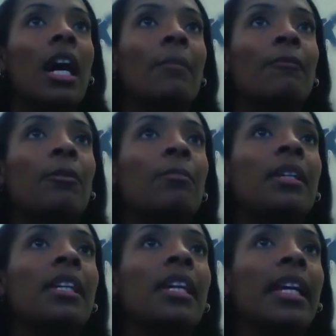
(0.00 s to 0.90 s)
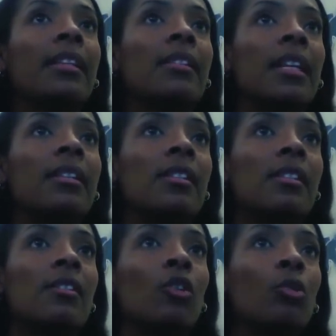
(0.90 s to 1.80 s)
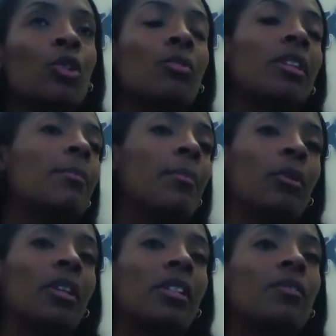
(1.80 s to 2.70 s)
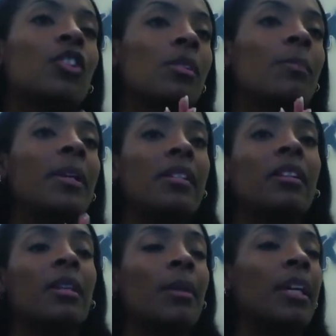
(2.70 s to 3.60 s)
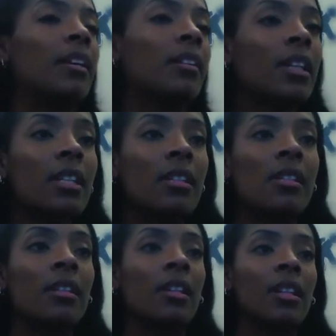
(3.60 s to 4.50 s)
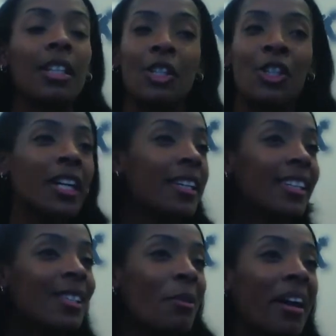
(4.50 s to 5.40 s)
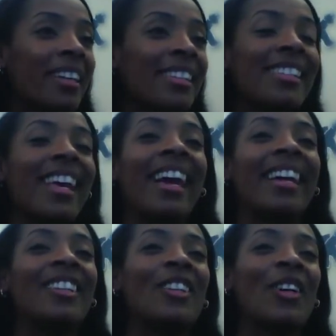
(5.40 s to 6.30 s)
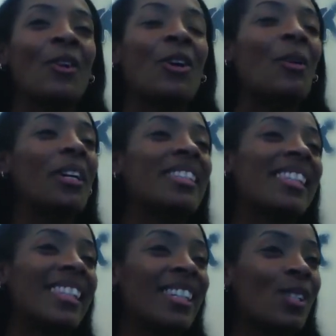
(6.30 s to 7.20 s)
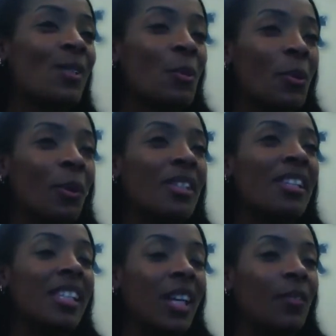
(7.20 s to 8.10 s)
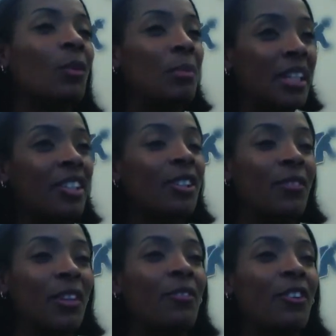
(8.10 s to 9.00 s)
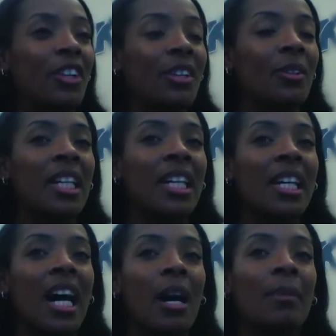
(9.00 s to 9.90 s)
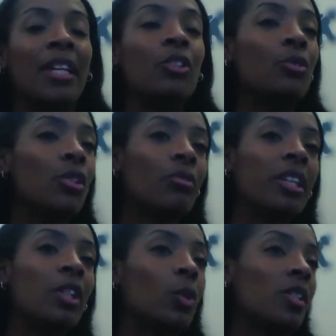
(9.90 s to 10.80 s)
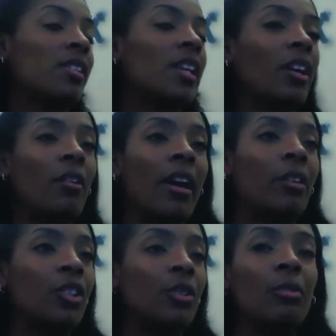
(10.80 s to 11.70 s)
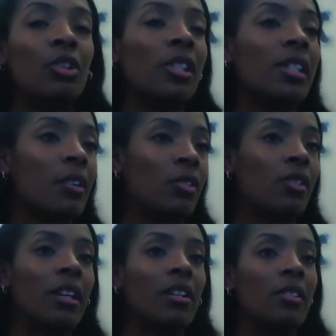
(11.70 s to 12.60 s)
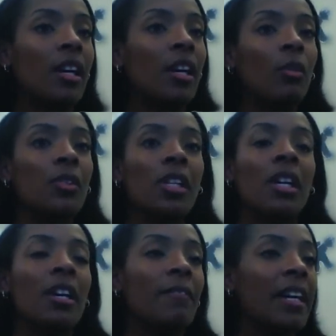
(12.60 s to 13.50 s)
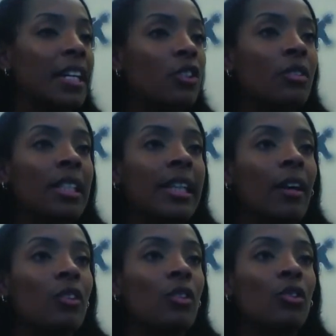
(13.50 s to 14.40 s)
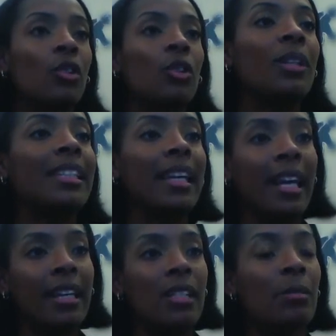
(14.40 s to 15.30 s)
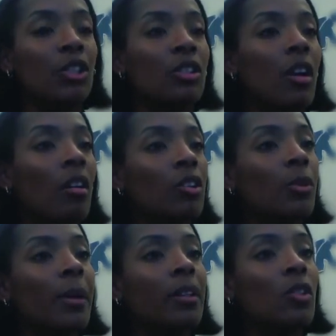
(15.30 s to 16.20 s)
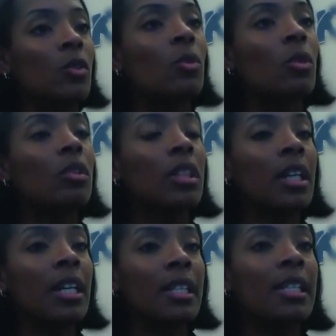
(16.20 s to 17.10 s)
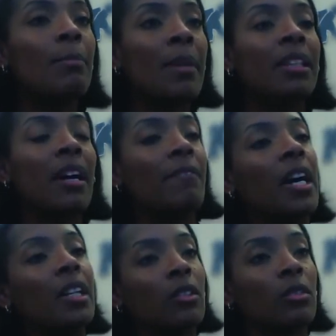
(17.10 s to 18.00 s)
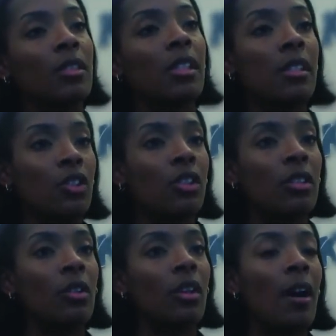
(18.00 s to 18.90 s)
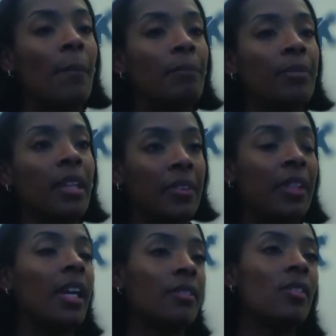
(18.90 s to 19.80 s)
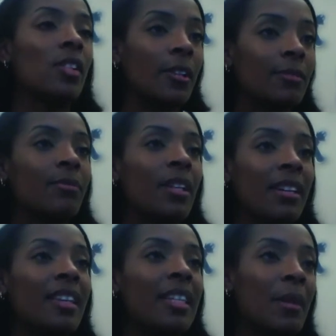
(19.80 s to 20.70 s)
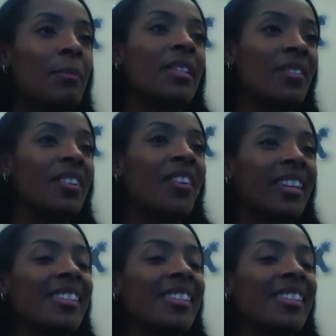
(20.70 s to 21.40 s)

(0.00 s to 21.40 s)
for me, it's those 3 components of just basically making a list, checking it twice, and going to see a school to see if it would be a good fit for you, and use the resources that are around you, admissions counselors like ourselves, financial aid counselors, so you gain as much knowledge about a school to make that final decision at the end. So that's my piece of advice.